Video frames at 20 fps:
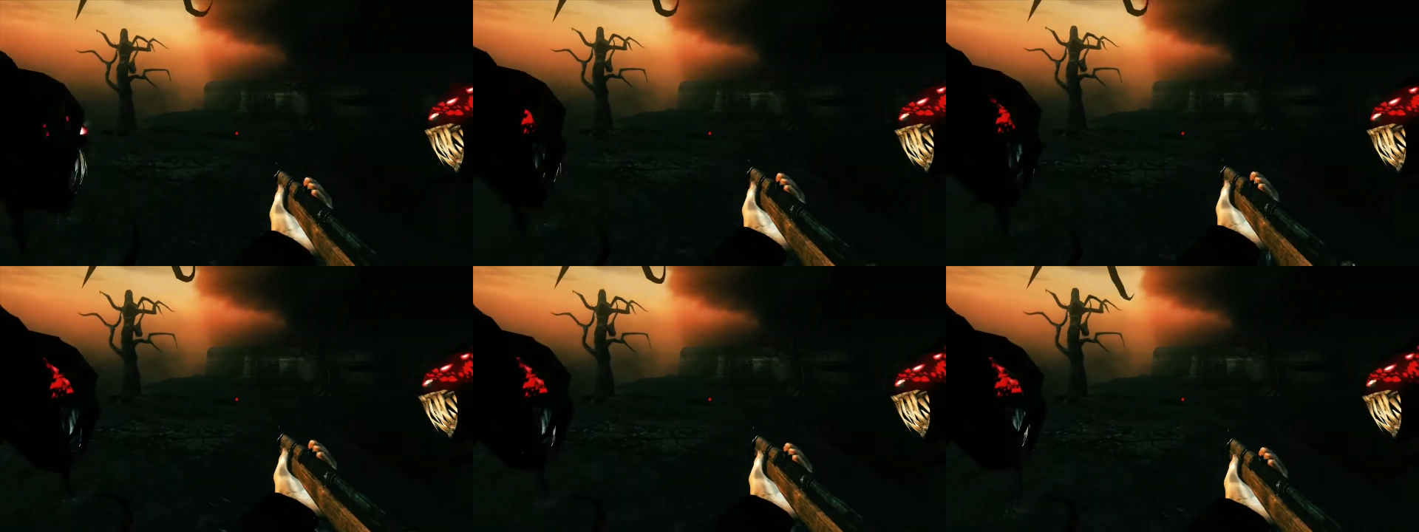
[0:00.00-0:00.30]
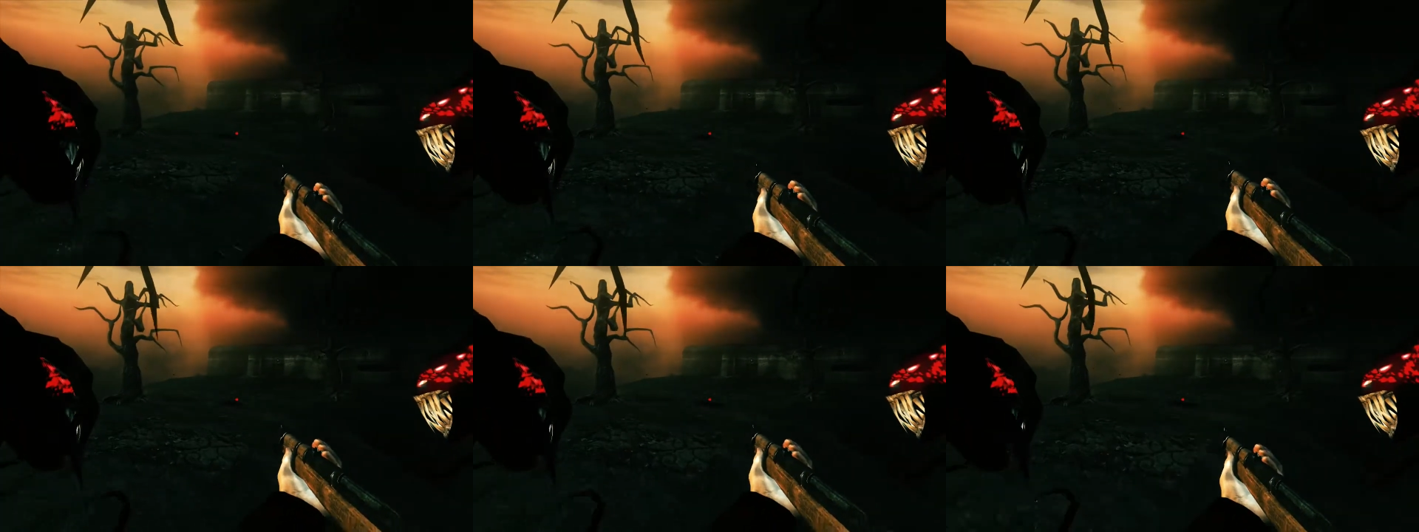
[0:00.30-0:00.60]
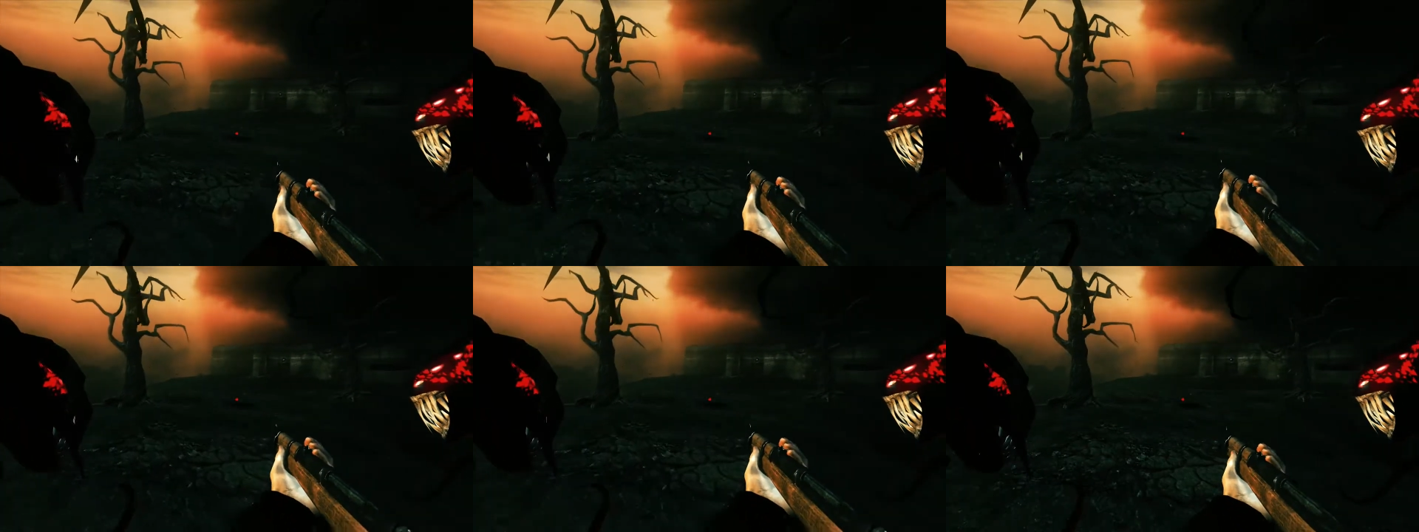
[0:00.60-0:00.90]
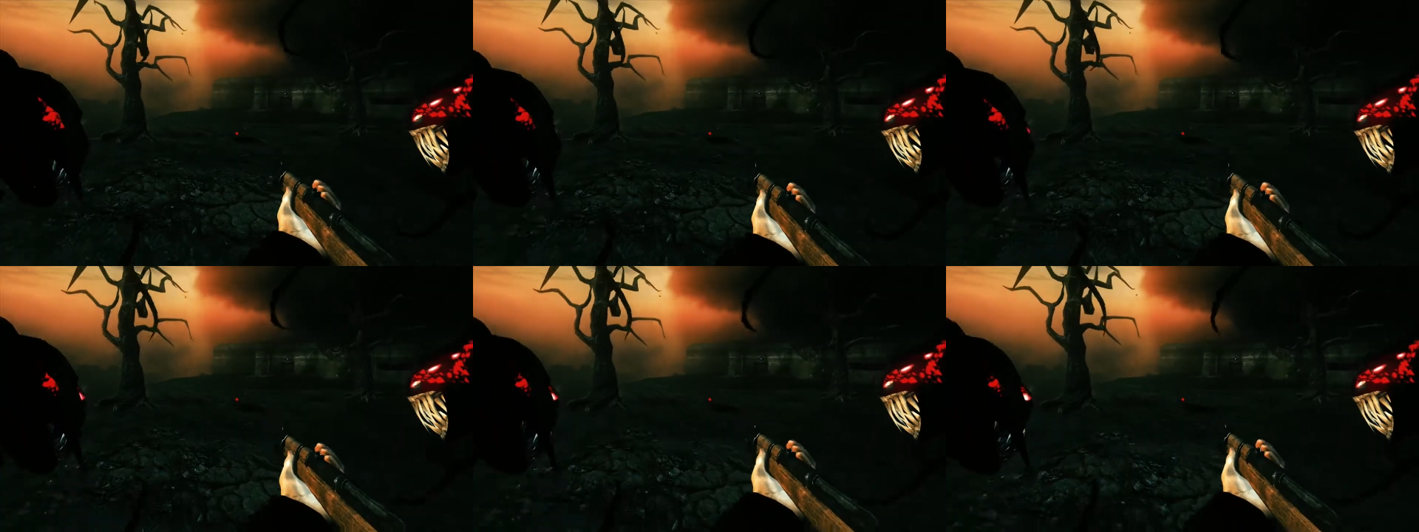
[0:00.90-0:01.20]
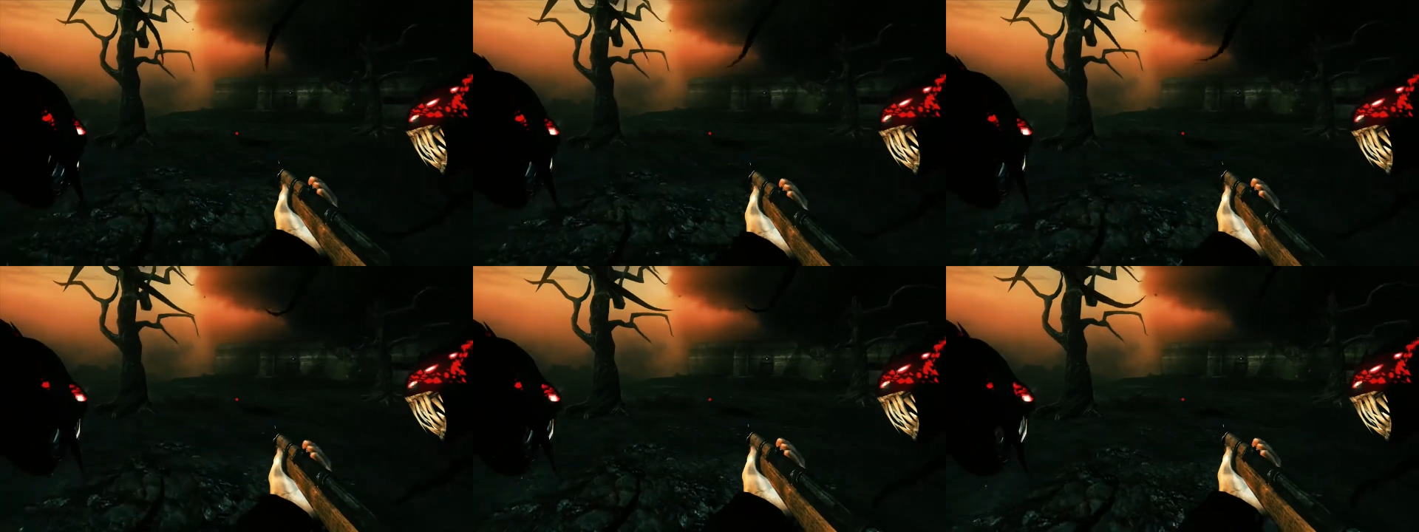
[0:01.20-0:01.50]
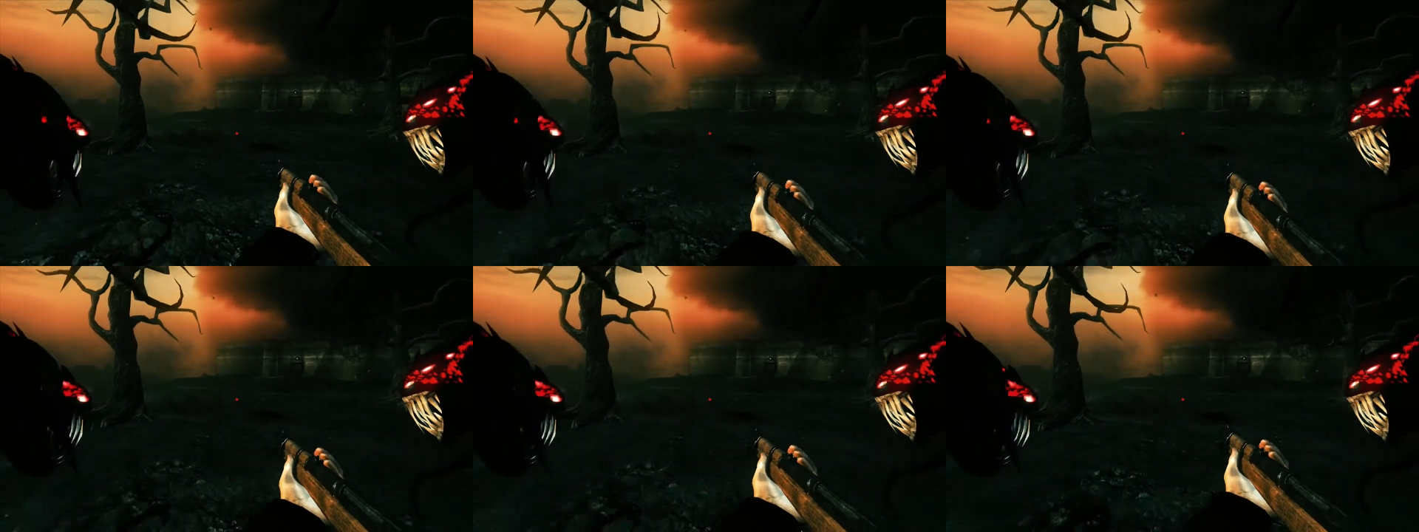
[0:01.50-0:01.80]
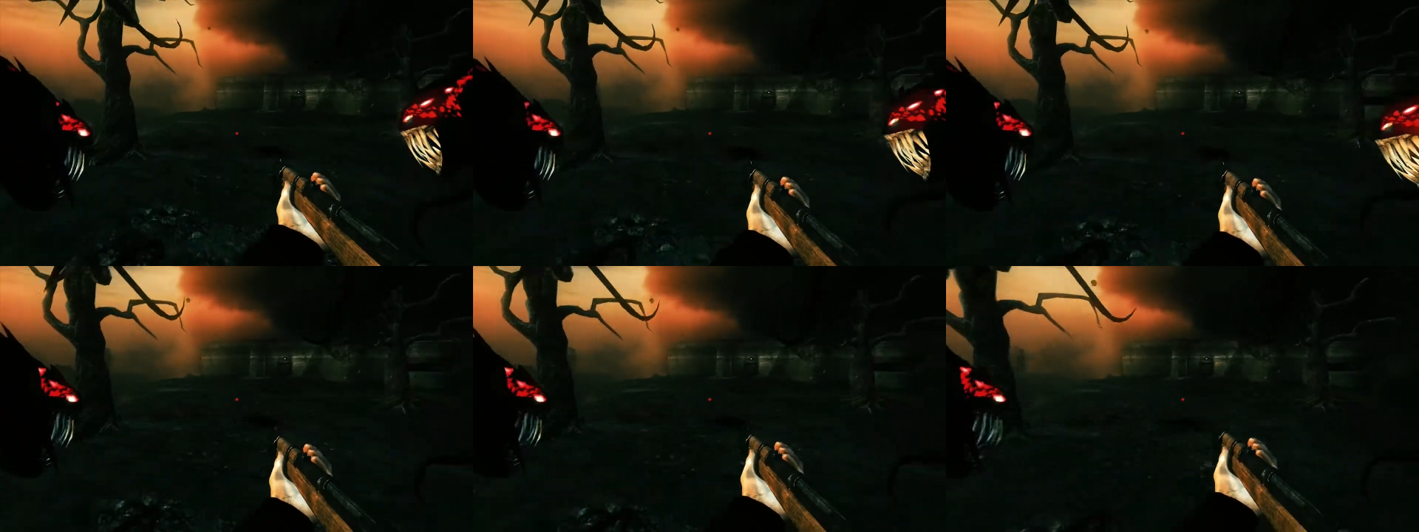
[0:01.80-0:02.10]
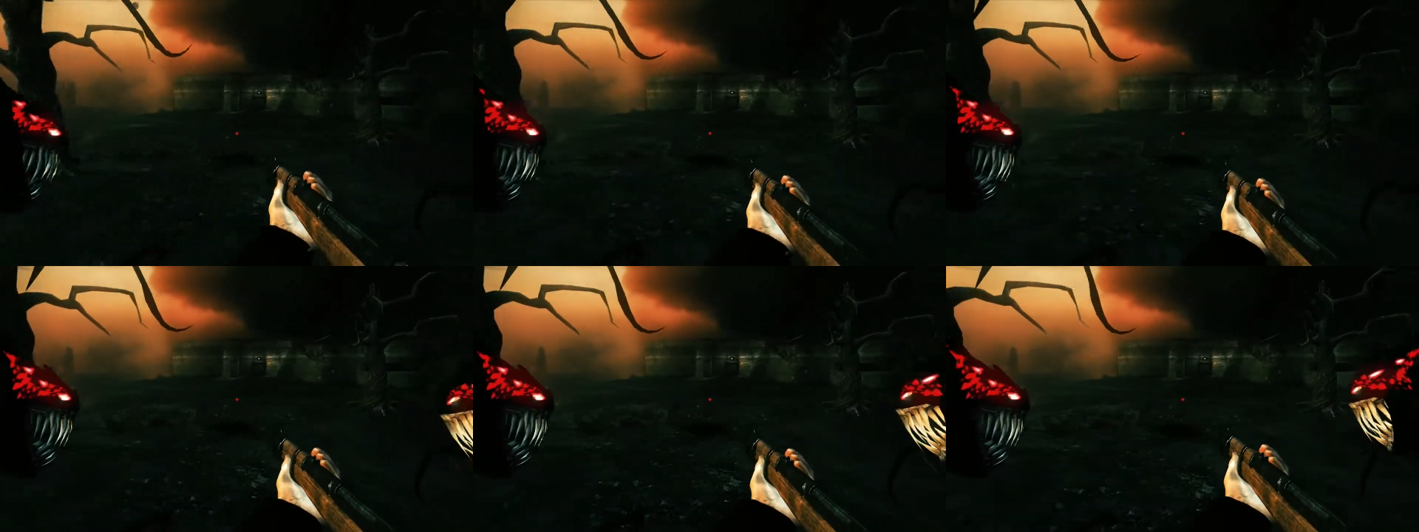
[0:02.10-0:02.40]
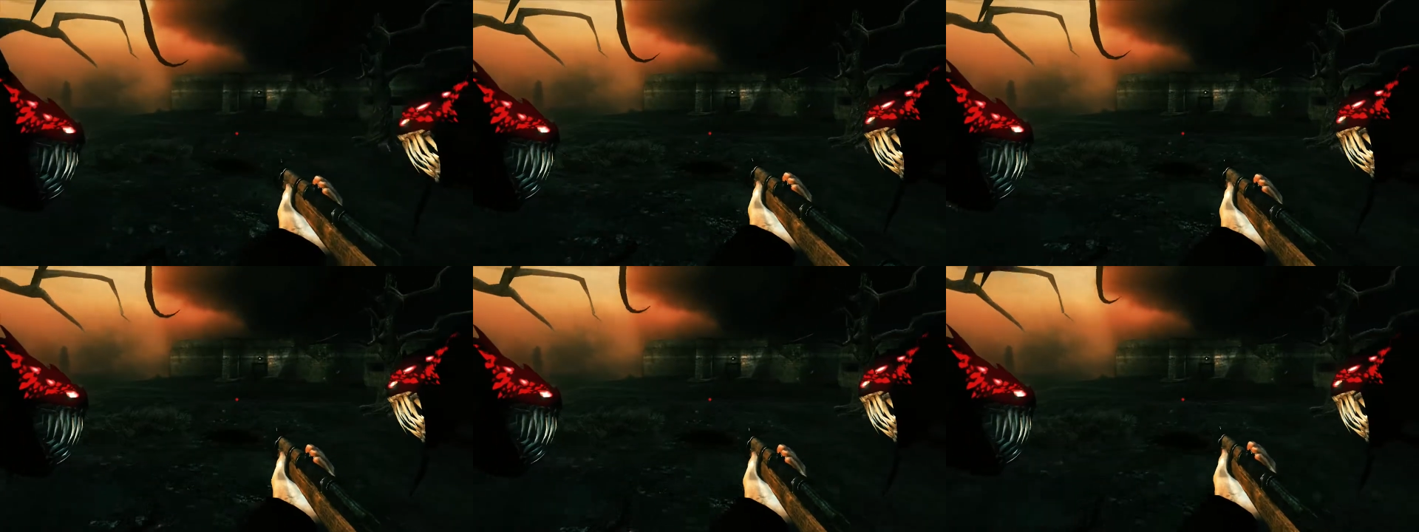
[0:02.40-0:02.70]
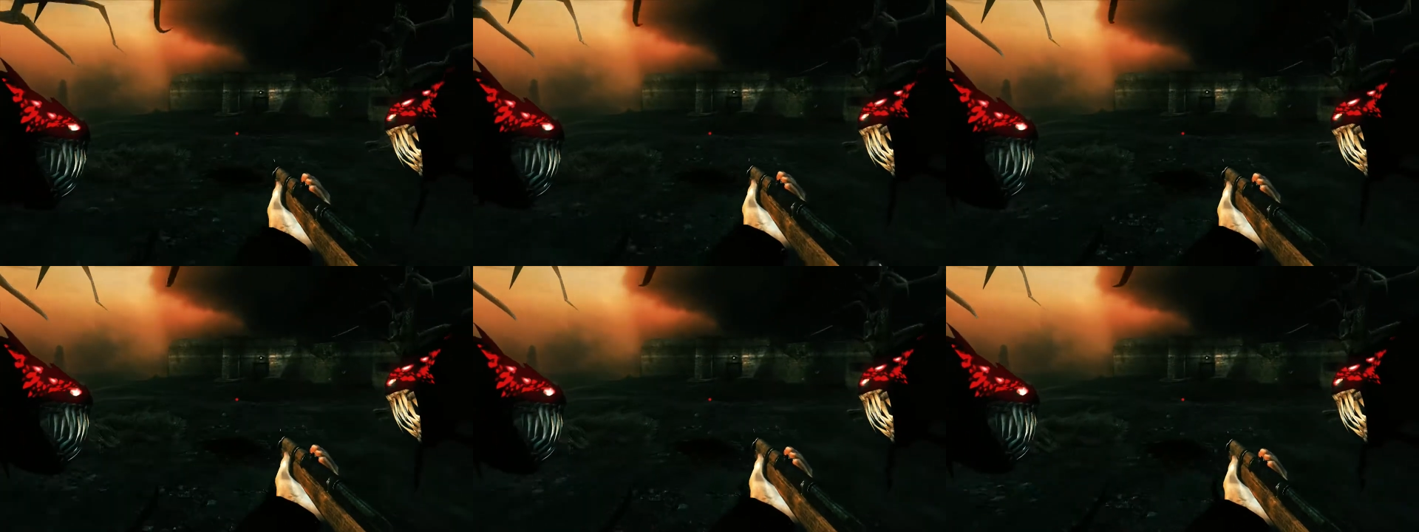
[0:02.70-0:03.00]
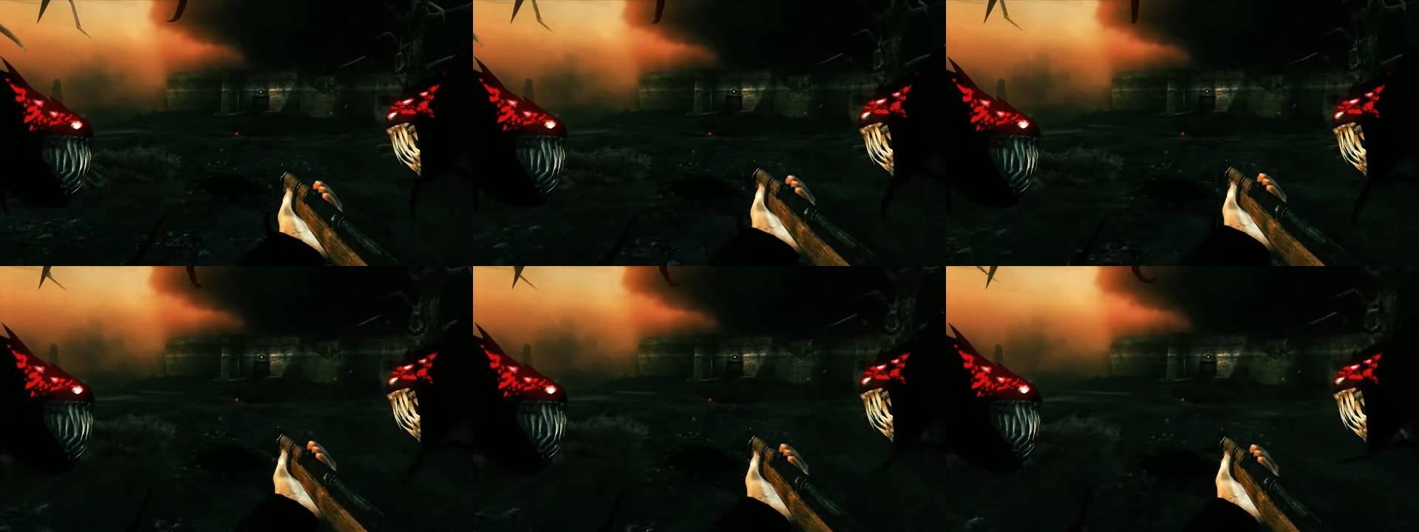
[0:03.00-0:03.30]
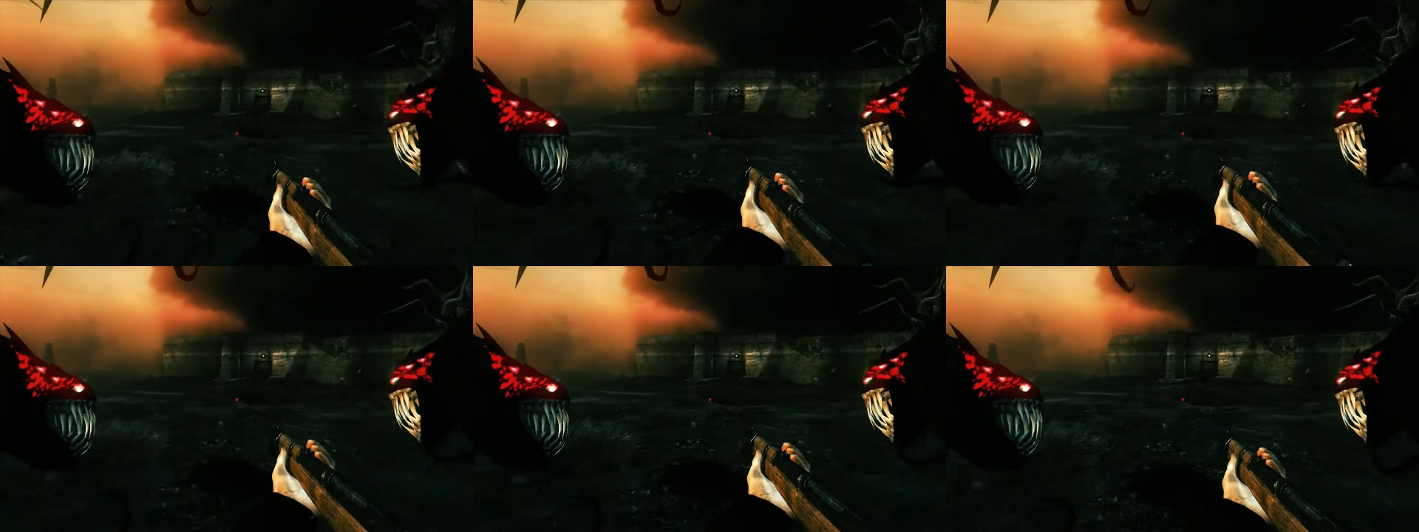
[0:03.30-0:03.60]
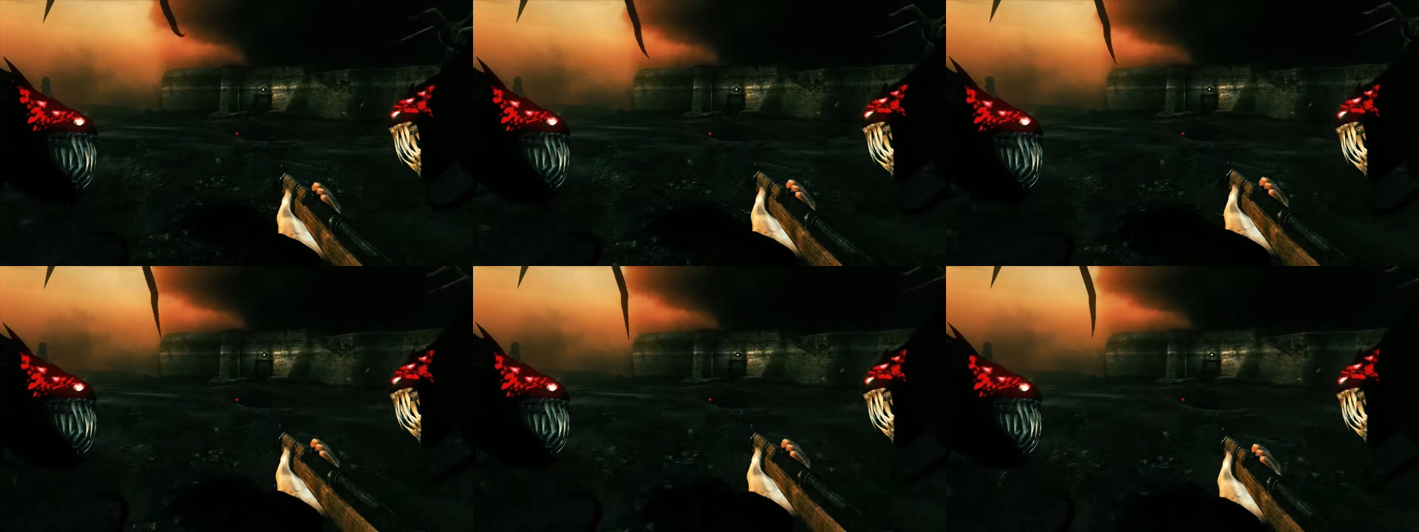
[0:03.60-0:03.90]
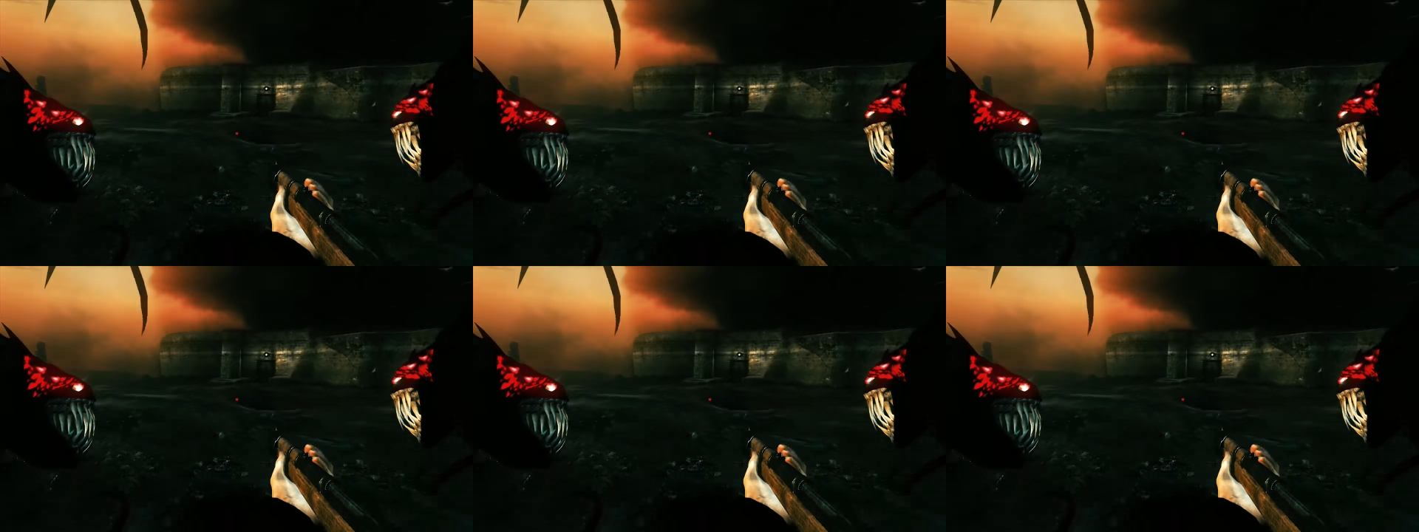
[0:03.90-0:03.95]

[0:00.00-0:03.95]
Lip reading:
[unreadable: no face in view]